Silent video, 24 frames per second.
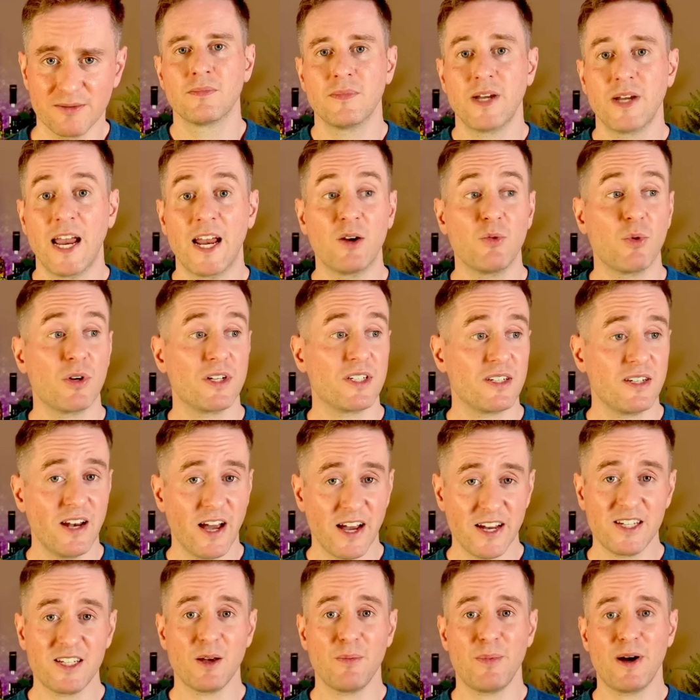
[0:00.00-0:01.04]
And what's
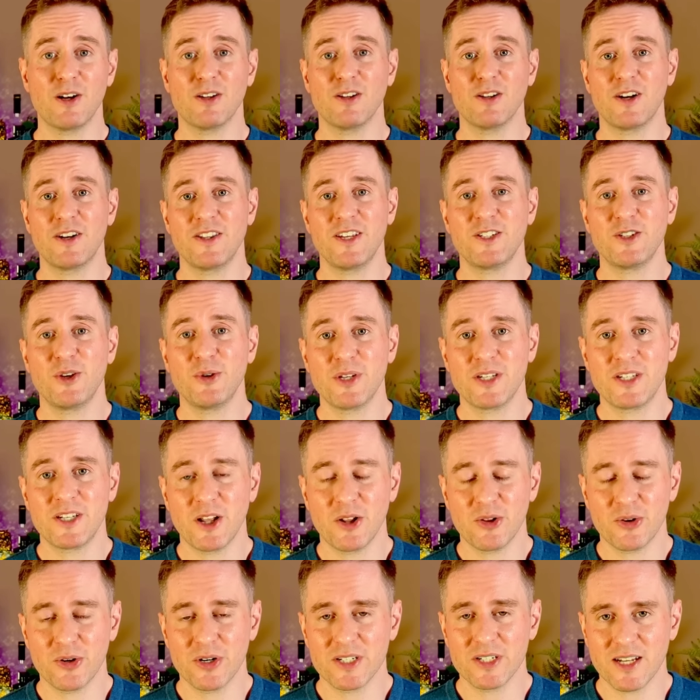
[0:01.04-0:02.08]
nice about a lot of these new
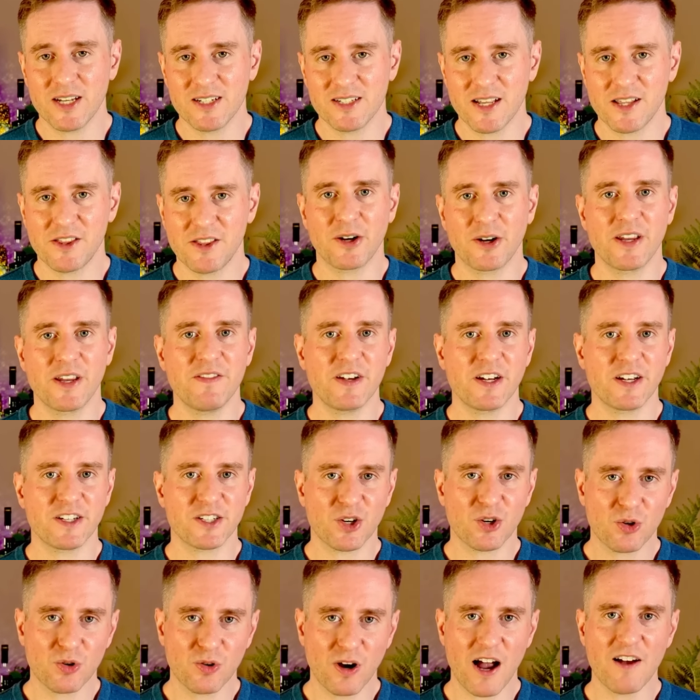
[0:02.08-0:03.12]
distilleries is that they're giving us
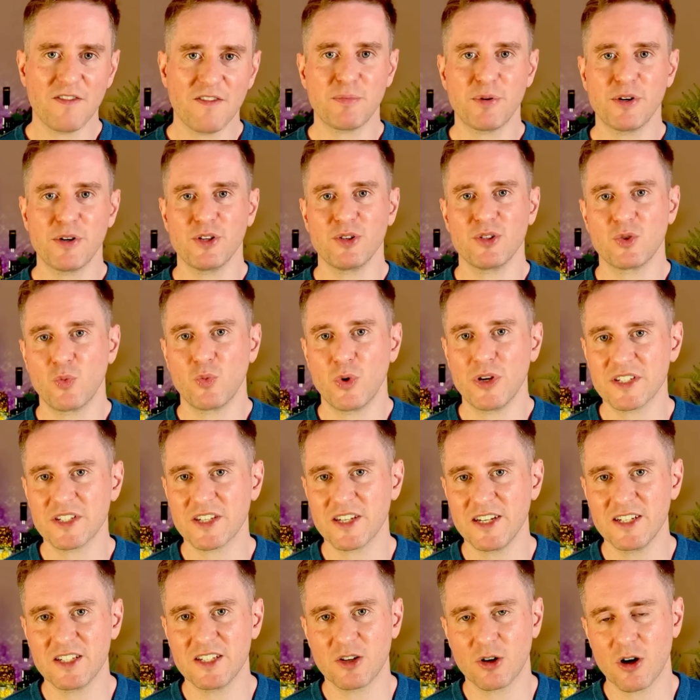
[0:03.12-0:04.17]
craft-produced
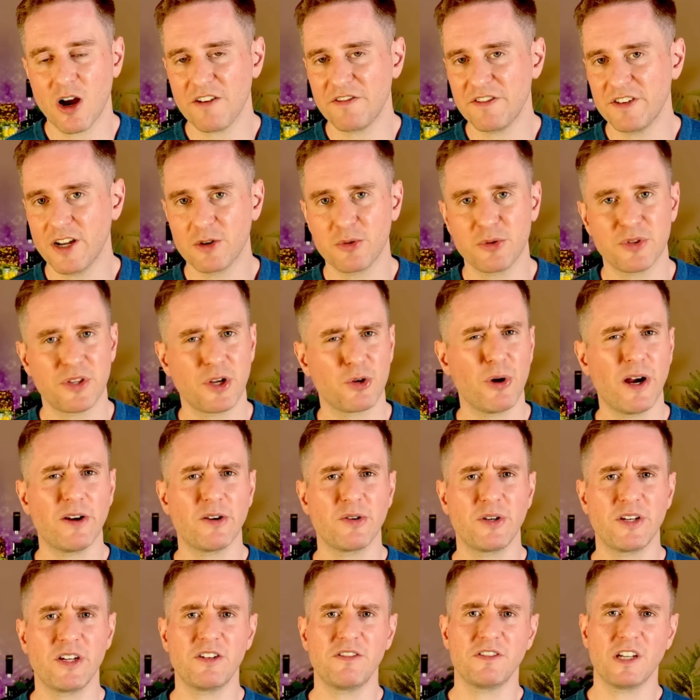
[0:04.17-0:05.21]
whiskeys. They're often done with a greater
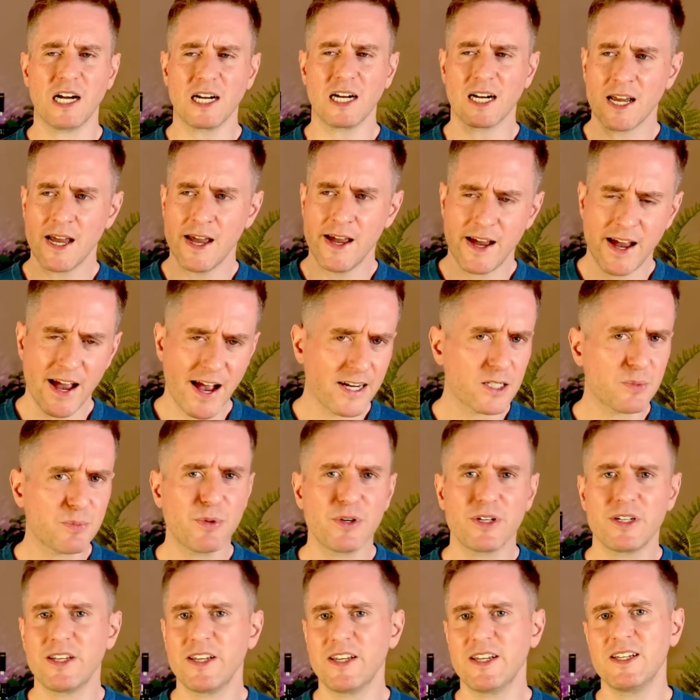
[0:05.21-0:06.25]
deal of like
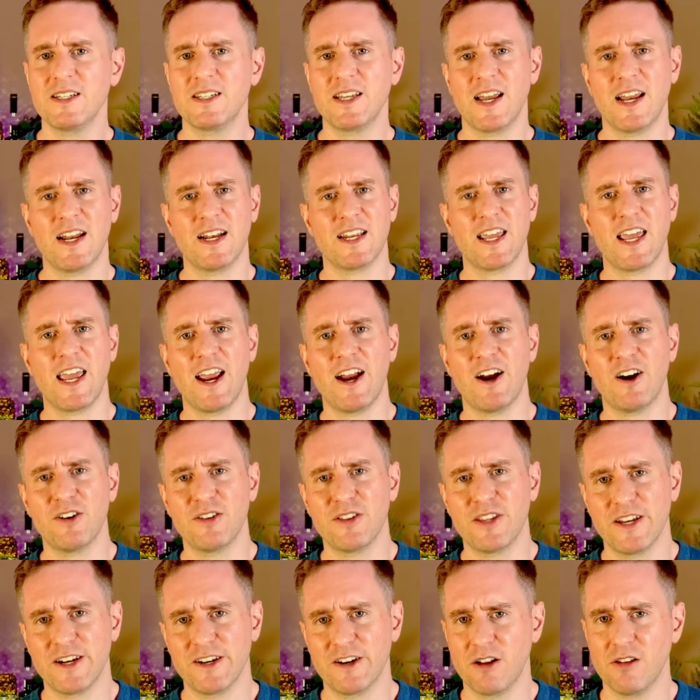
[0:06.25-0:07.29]
expertise and care
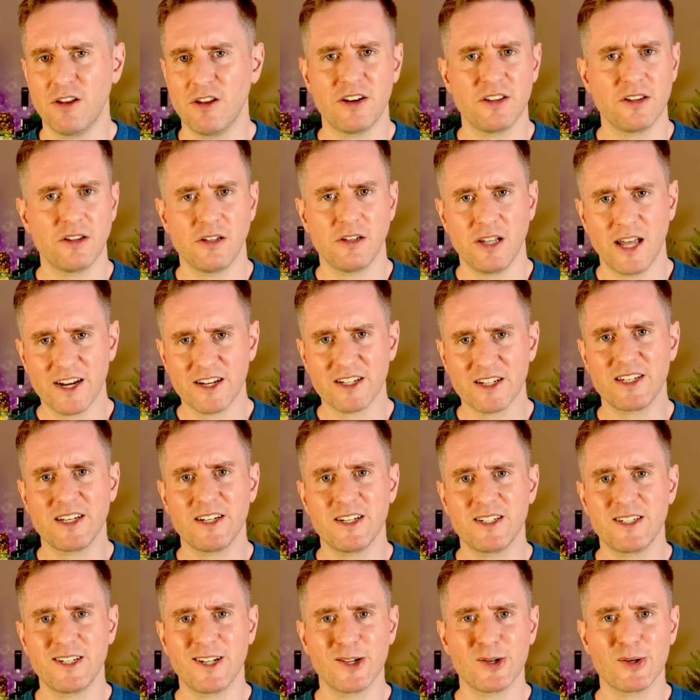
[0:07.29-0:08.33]
than a lot of the legacy
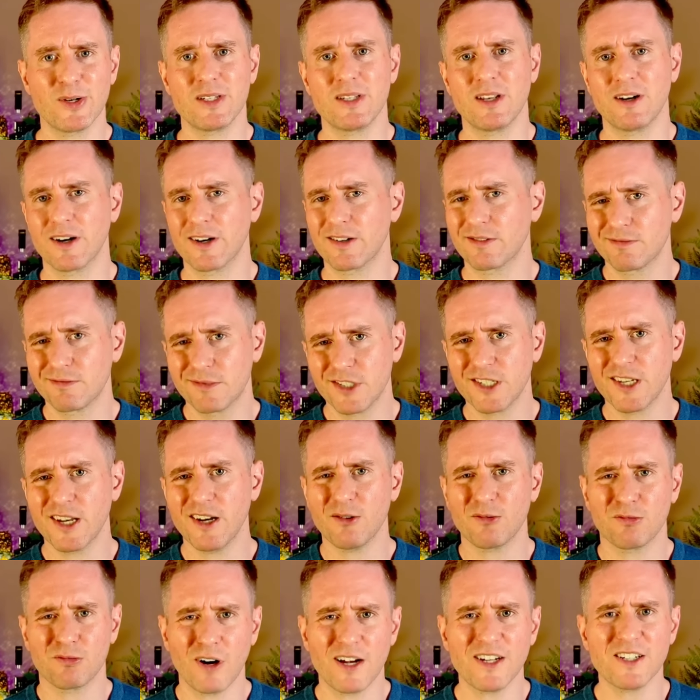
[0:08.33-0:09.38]
distilleries that are just
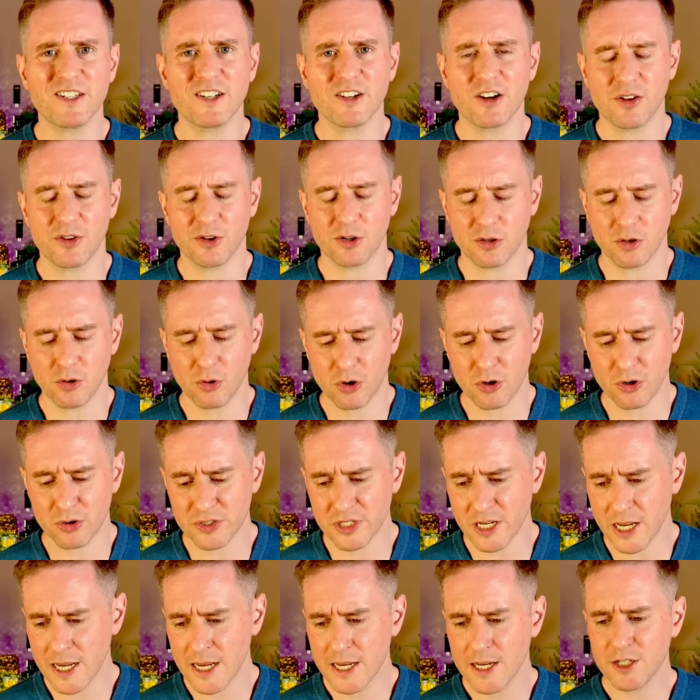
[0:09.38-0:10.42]
kind of resting on their
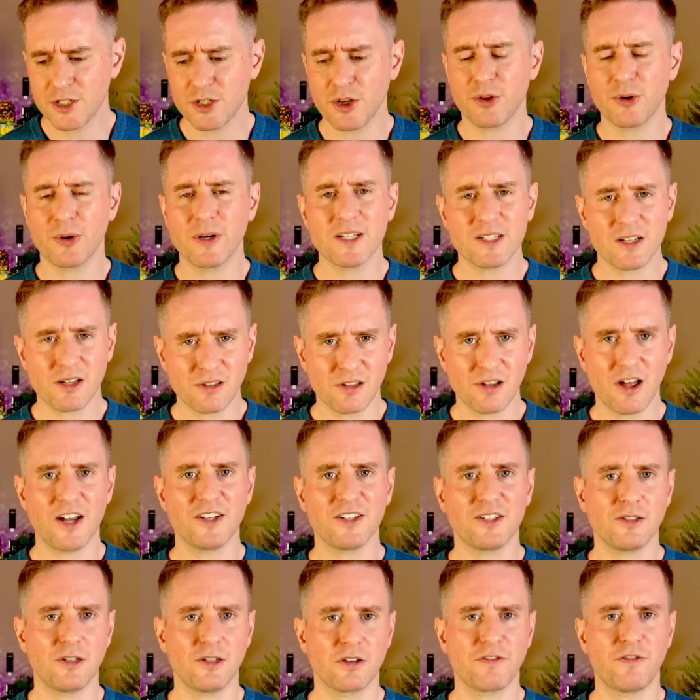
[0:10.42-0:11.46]
laurels. So there is a lot
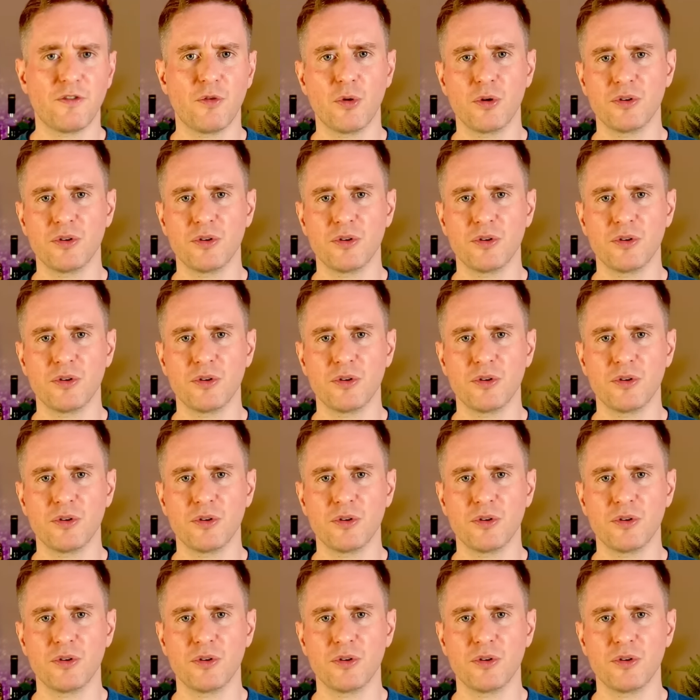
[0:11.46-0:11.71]
to look forward